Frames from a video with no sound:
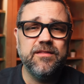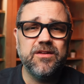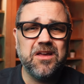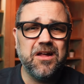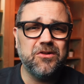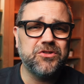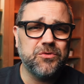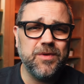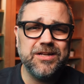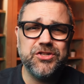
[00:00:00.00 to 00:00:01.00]
the colors are
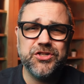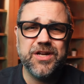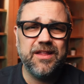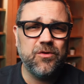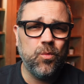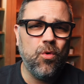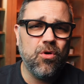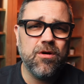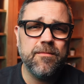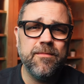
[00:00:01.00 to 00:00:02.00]
rich and they're
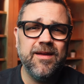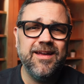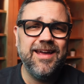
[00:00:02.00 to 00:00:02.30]
warm